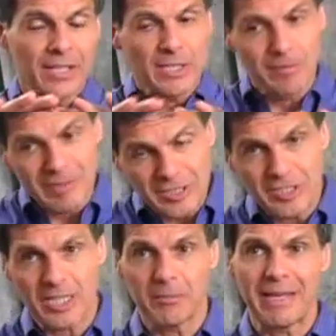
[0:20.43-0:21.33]
you really
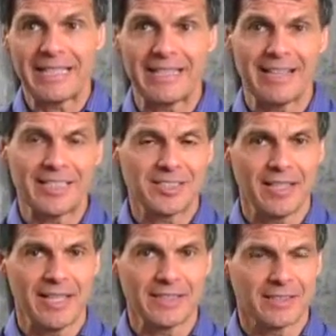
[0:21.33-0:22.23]
start making less and
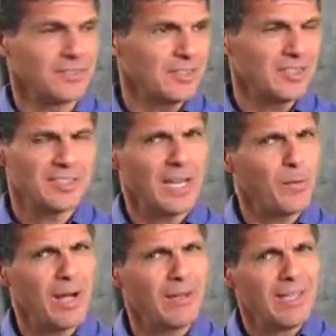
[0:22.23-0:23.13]
less. And so you say,
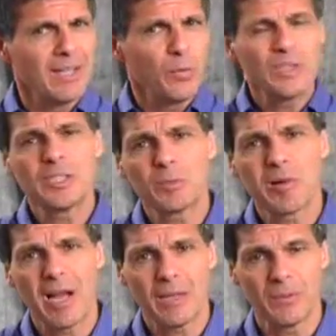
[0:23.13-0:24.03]
well, what's the
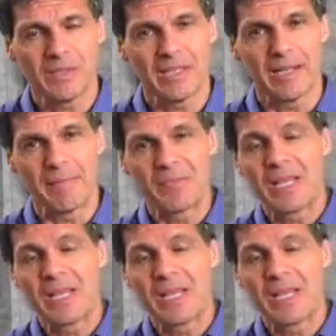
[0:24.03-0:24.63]
problem with that?